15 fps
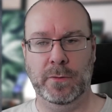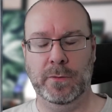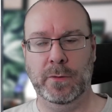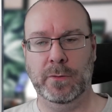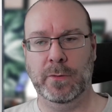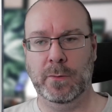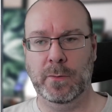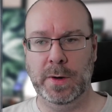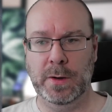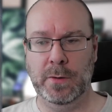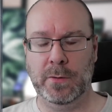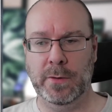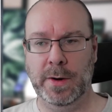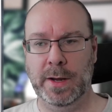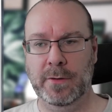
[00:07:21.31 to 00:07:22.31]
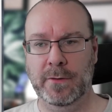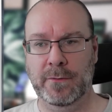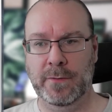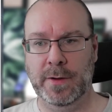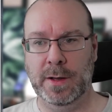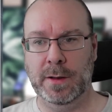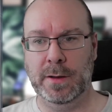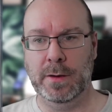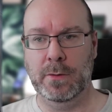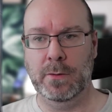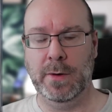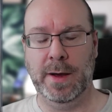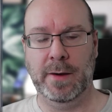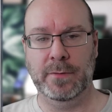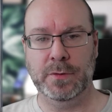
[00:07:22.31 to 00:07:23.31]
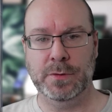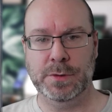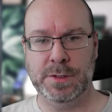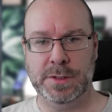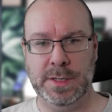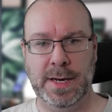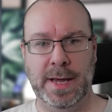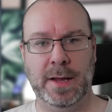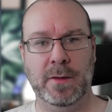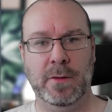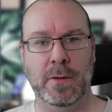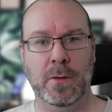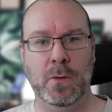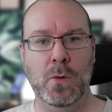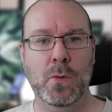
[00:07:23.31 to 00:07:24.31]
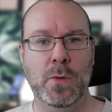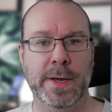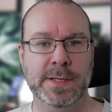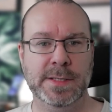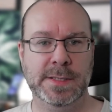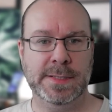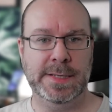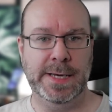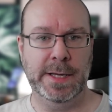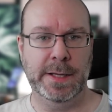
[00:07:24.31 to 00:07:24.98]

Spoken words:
So when you create a filter, you have to select who can see it.